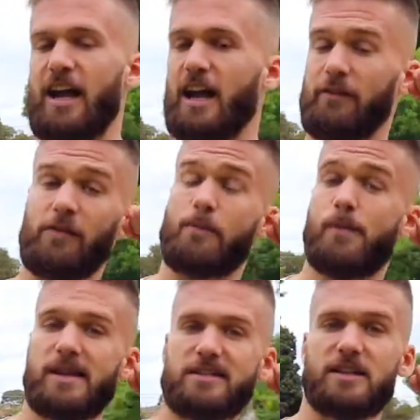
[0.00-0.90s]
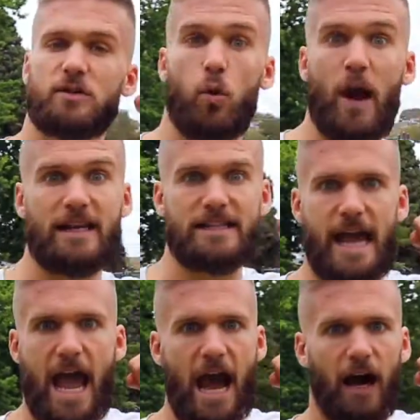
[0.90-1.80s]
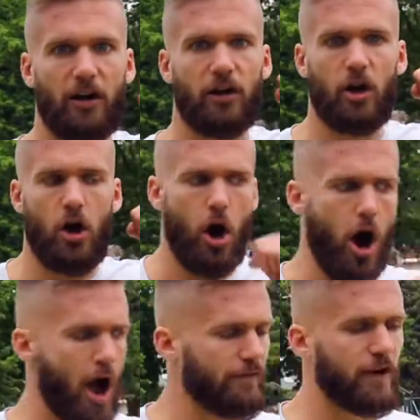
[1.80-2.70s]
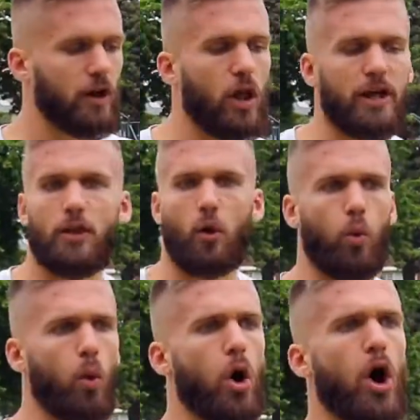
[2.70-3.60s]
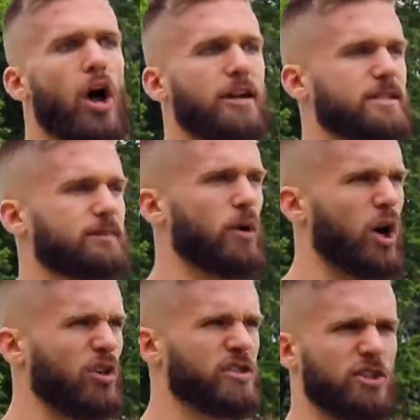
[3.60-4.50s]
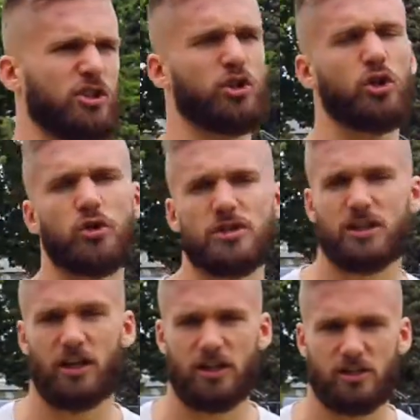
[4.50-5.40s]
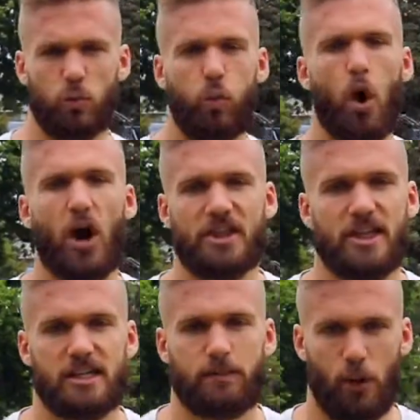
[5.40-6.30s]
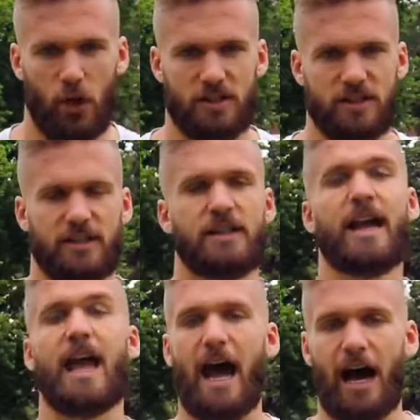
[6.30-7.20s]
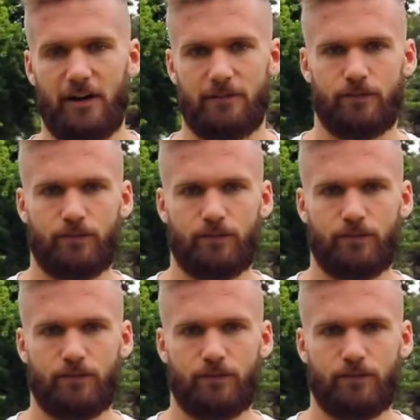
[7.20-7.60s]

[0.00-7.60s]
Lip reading: And if the business went down, I felt like the worst, most useless, worthless person out.